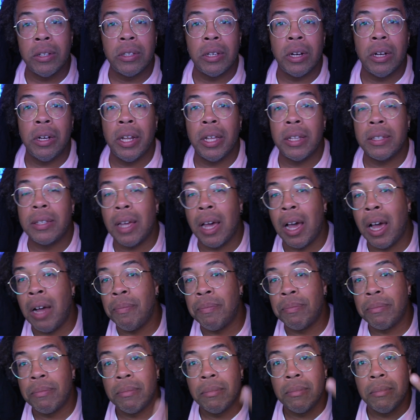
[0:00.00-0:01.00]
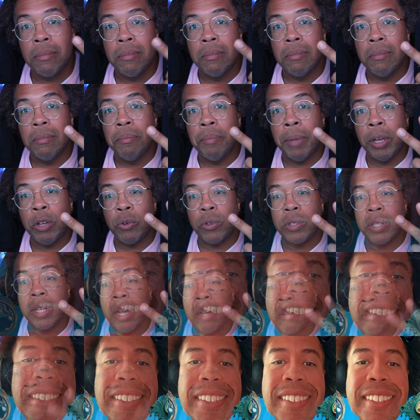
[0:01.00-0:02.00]
the next time, Matrix
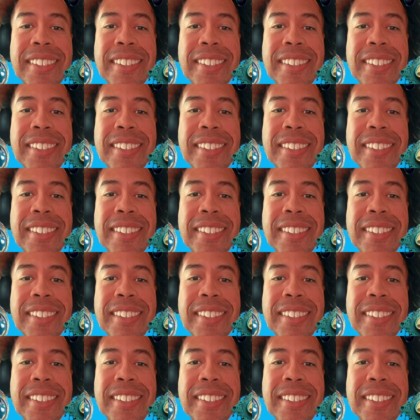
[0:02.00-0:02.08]
out.